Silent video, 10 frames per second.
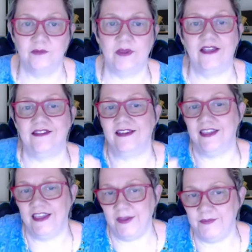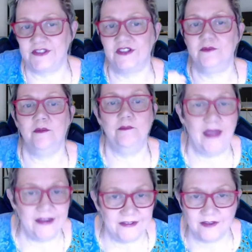because it keeps the
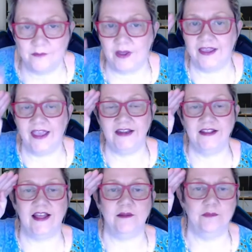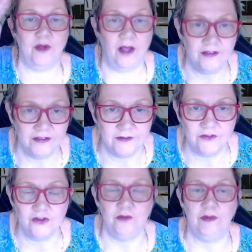momentum again in that positive
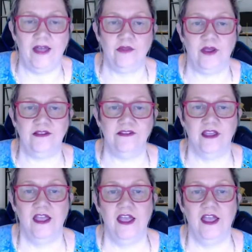neural pathways